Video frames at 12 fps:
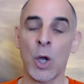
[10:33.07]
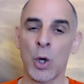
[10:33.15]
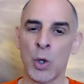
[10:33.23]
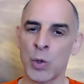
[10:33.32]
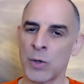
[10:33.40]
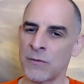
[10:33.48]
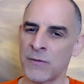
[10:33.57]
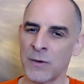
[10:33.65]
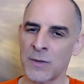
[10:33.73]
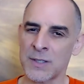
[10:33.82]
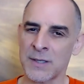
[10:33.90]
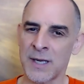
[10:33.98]
Looking forward
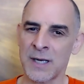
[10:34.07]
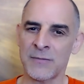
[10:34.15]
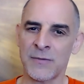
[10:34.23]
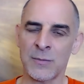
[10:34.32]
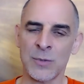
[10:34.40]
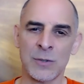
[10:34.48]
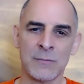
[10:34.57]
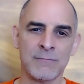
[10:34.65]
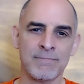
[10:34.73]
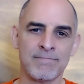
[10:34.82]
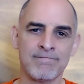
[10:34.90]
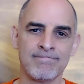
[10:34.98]
to hearing from you.
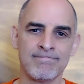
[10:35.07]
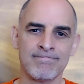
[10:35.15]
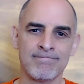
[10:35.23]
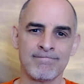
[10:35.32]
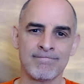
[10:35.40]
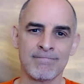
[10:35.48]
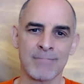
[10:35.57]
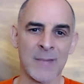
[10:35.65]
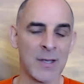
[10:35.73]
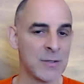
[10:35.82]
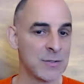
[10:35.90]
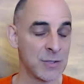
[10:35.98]

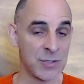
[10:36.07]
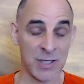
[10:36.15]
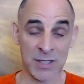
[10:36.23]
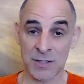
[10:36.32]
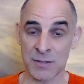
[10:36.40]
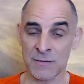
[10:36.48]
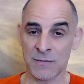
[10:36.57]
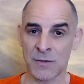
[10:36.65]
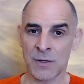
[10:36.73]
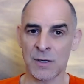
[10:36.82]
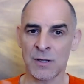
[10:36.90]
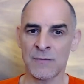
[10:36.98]
Suggestions for
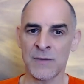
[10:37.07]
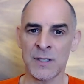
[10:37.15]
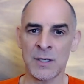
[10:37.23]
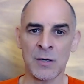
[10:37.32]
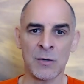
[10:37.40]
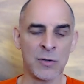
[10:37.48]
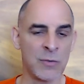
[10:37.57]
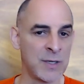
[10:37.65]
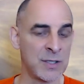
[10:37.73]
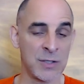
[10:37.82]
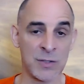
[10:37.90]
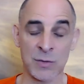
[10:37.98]
another video,
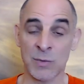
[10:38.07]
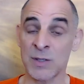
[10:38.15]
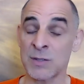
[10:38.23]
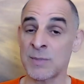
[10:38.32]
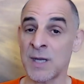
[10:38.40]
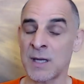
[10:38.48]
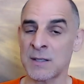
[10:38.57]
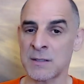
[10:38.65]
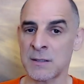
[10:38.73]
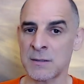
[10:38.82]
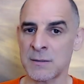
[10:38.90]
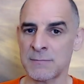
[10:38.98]
questions you want to be
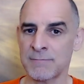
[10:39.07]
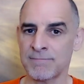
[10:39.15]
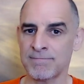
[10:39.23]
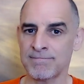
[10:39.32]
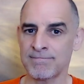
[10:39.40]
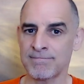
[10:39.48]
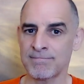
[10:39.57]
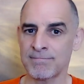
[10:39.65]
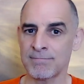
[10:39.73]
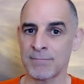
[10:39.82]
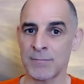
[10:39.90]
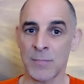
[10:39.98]
answered,
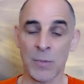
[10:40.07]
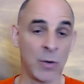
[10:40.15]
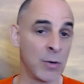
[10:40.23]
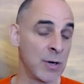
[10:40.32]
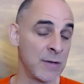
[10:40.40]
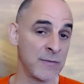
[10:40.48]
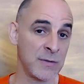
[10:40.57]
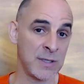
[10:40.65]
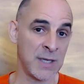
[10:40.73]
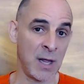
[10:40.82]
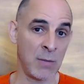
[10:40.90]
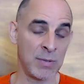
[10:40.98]
or if you need
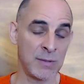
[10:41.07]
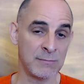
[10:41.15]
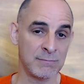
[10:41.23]
help.